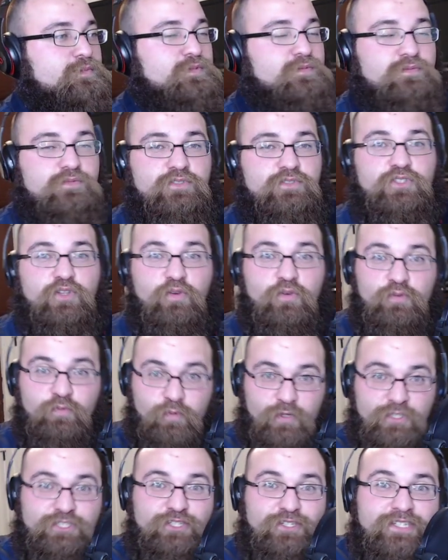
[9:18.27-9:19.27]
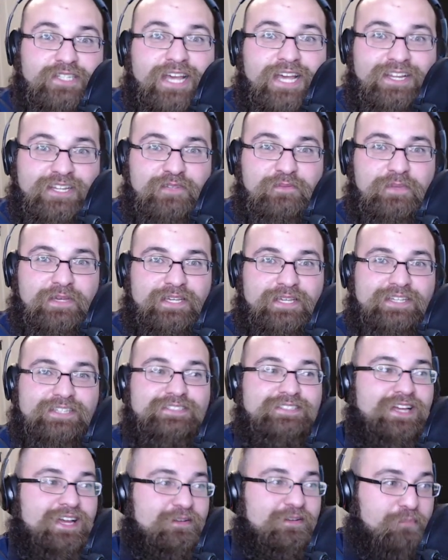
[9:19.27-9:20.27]
So what you're telling me is
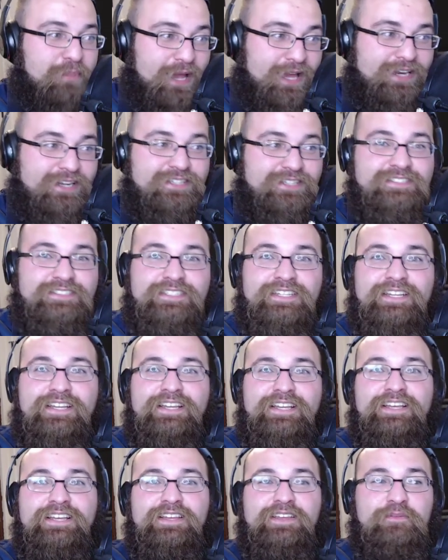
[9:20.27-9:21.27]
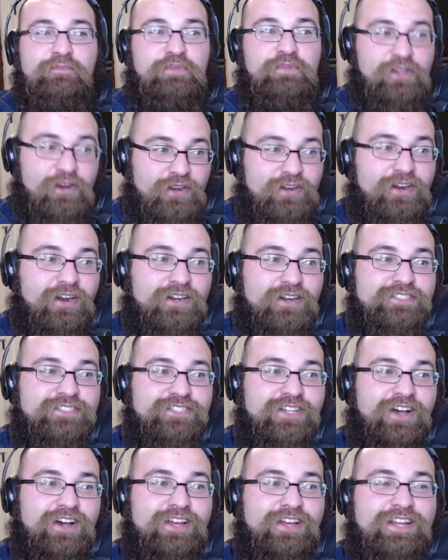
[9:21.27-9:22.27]
that Pettis, Pierre
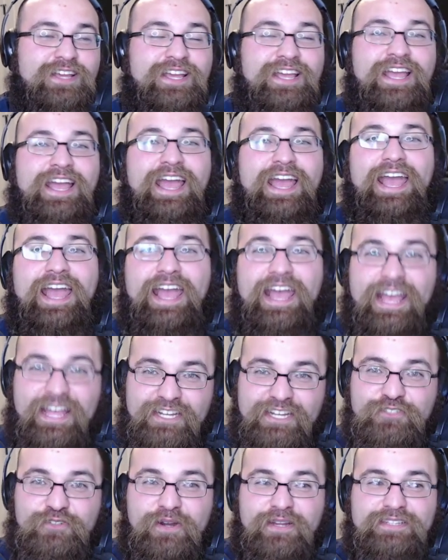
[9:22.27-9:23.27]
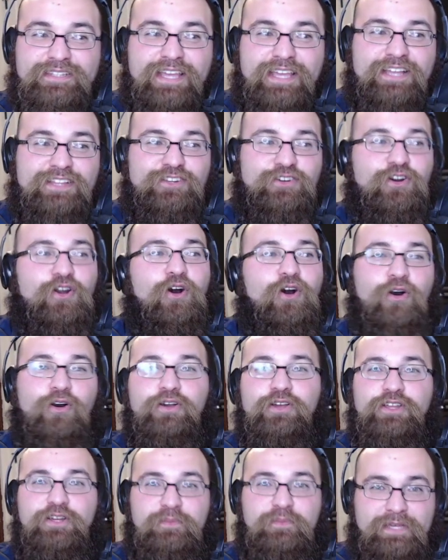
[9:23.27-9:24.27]
Garçon, and Trent Taylor are all
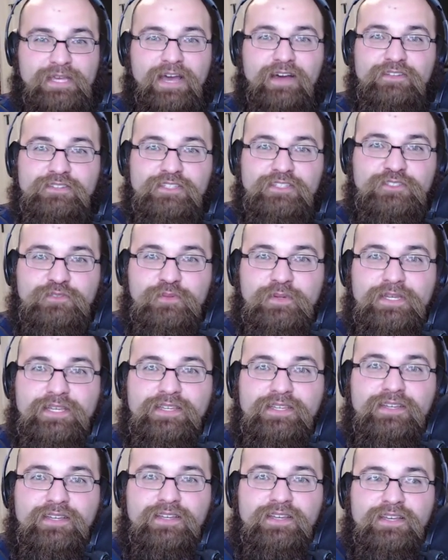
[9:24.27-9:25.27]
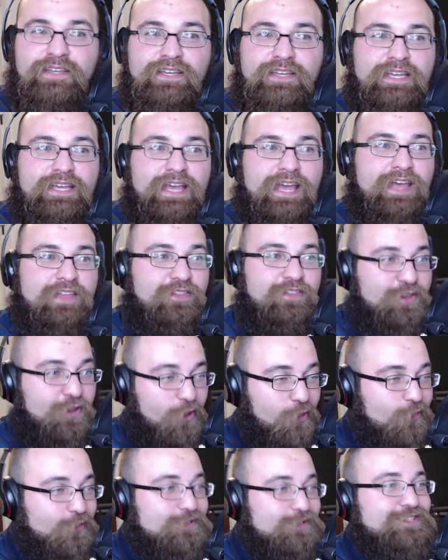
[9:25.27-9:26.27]
going to be out this week, and the
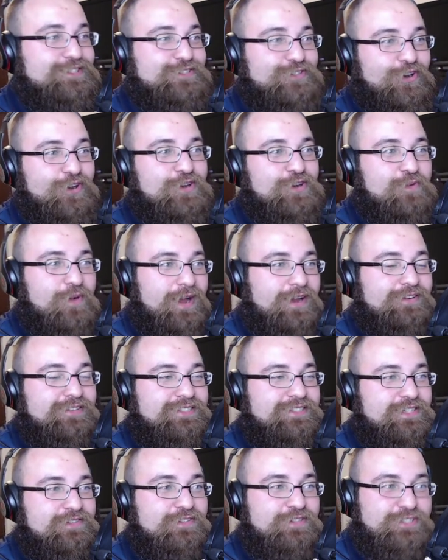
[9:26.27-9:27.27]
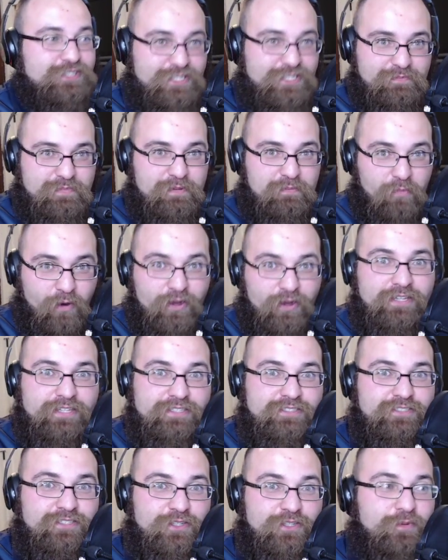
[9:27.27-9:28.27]
only starting wide receiver is going to be
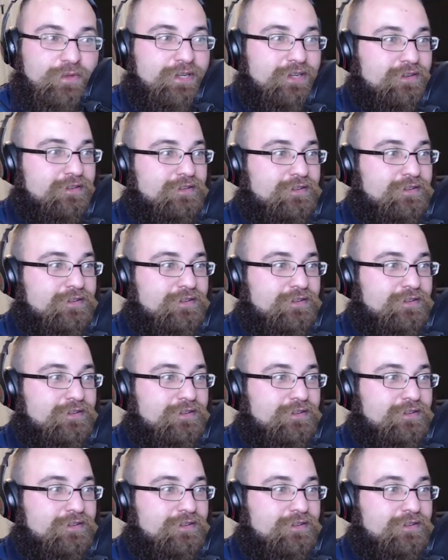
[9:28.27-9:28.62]
Marquise Goodwin?